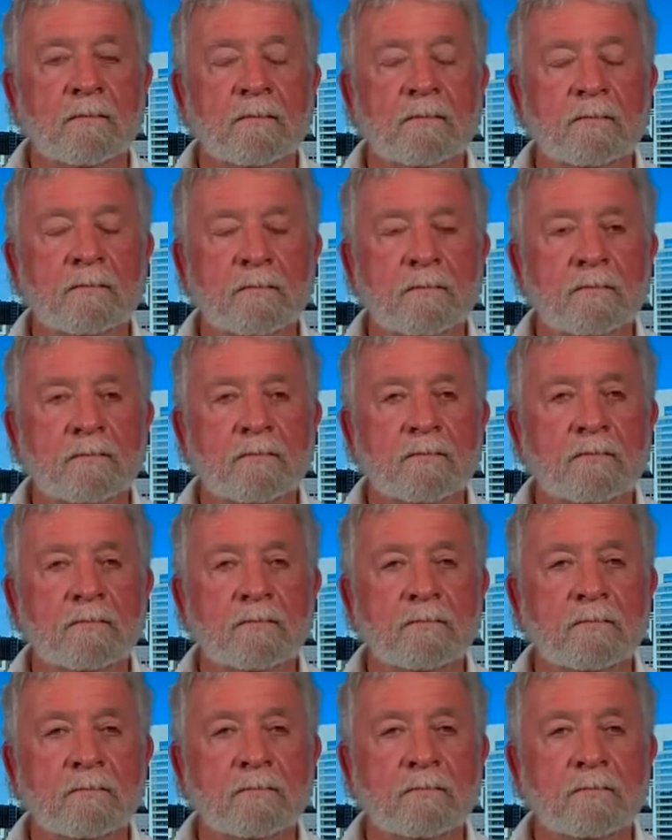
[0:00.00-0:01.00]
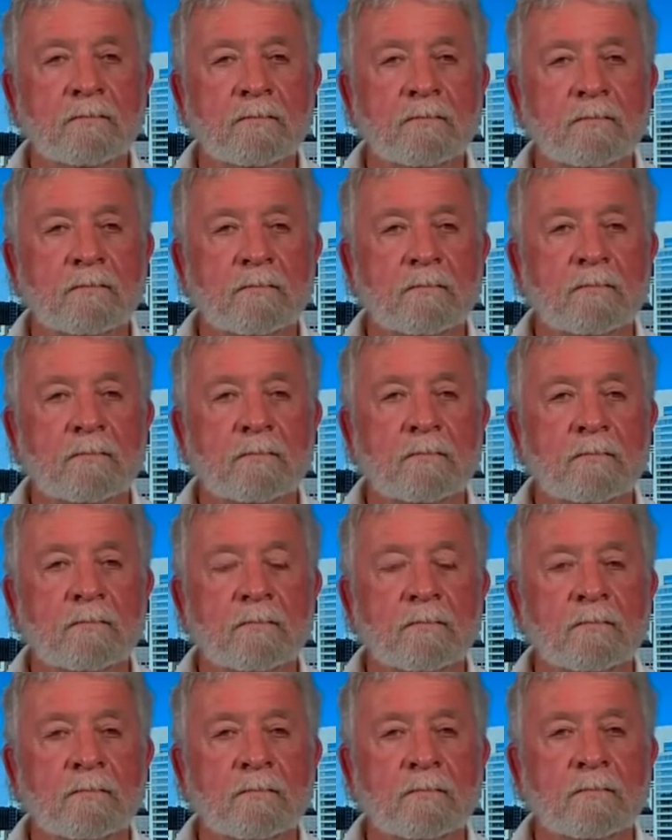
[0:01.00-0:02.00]

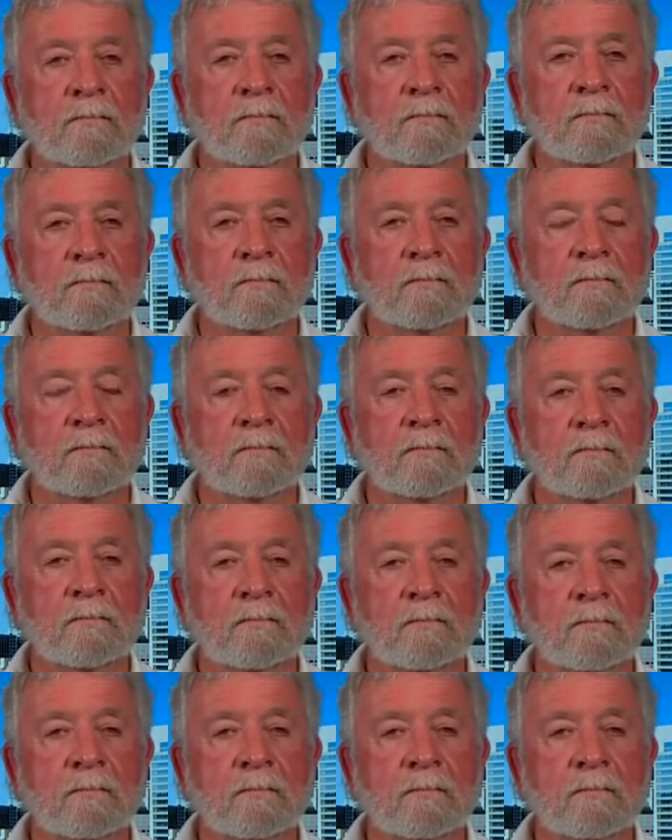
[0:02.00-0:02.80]
No words are spoken by the person on screen.